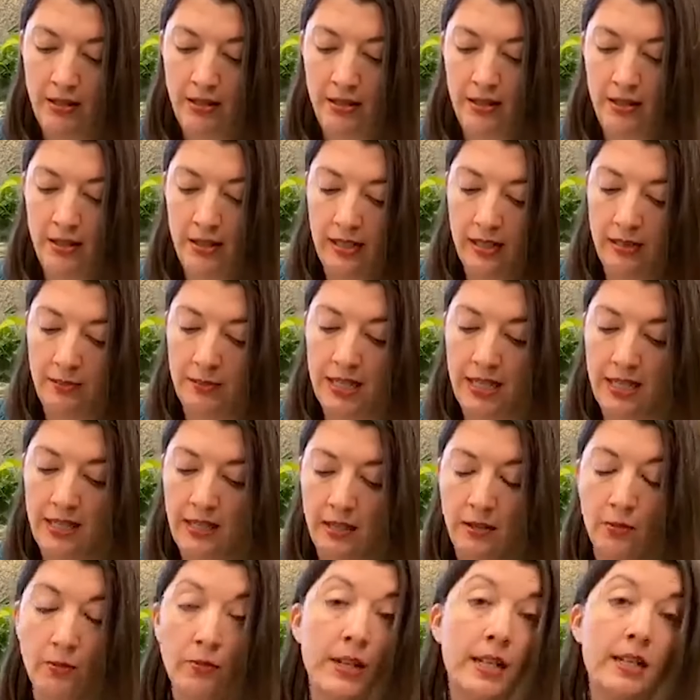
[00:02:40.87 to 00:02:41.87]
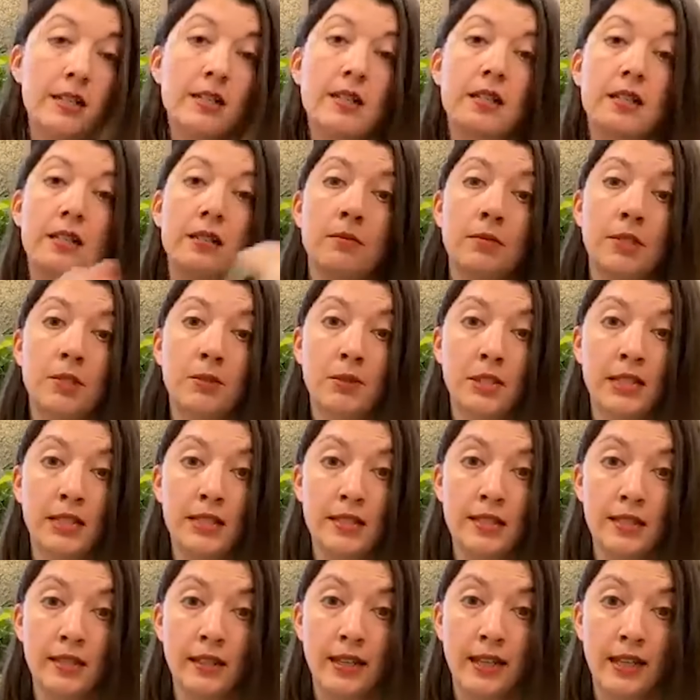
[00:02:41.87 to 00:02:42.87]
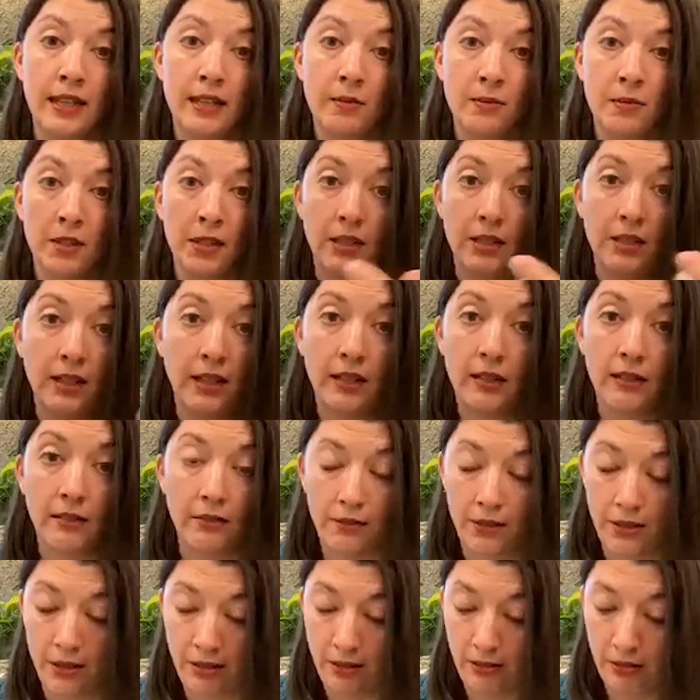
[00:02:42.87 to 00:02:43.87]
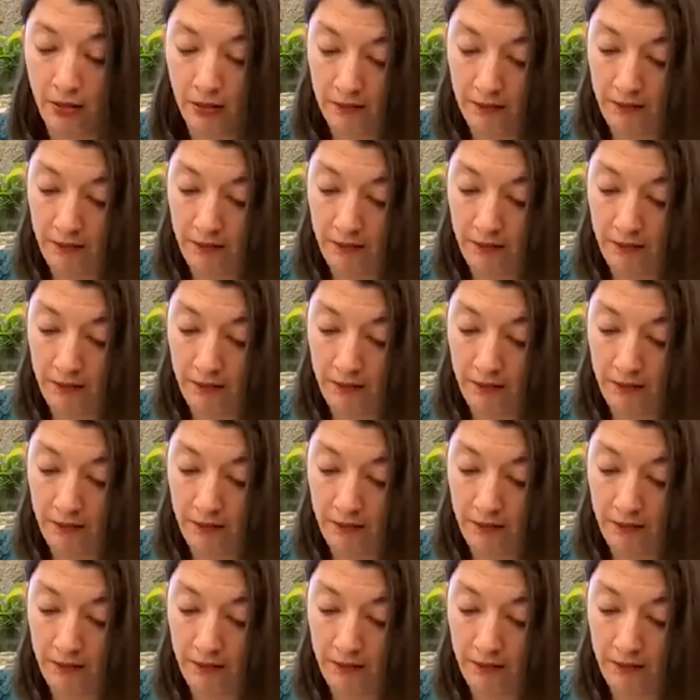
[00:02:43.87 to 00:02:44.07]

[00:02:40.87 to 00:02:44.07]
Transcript: And I'm taking a risk because I'm doing this on camera and I don't know